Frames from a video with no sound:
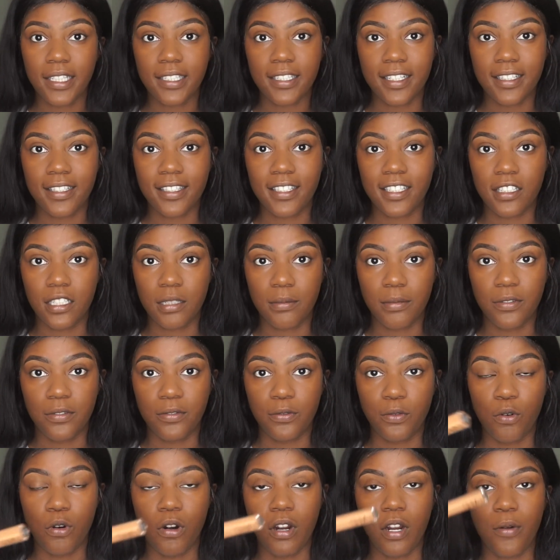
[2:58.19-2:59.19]
this concealer
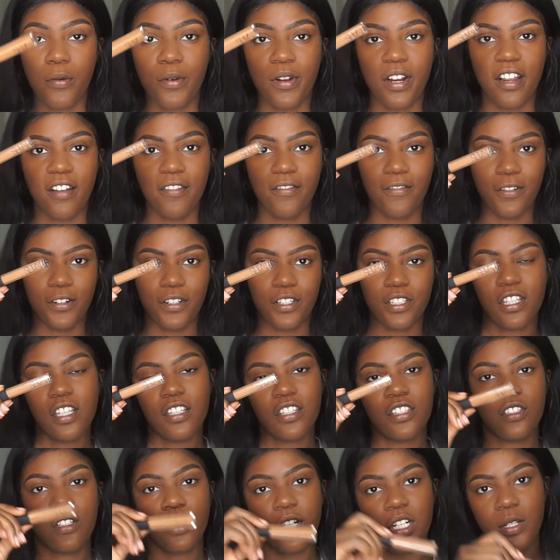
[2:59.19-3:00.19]
before when I
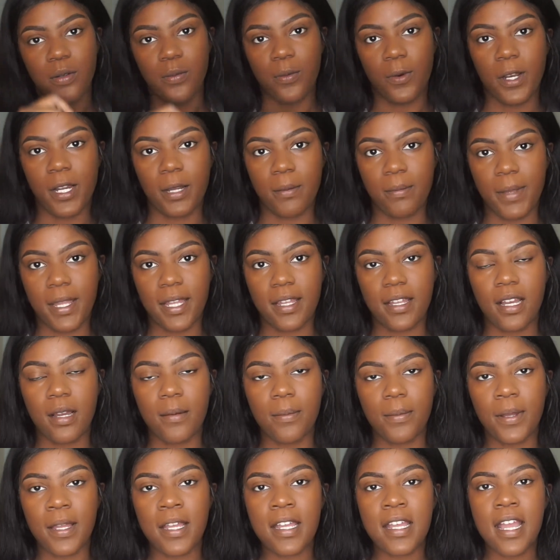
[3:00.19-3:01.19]
first started wearing
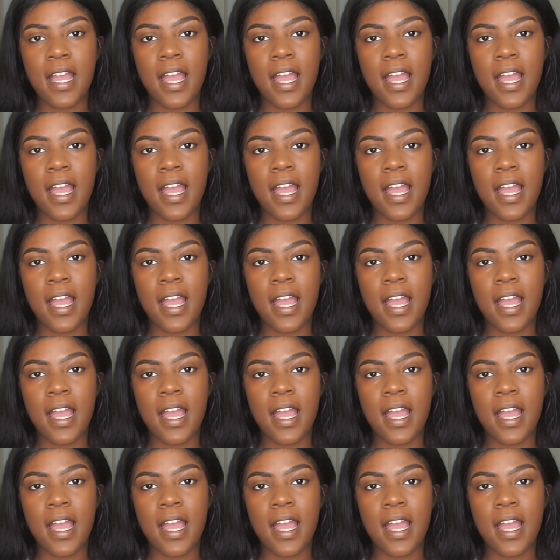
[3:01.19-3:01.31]
makeup,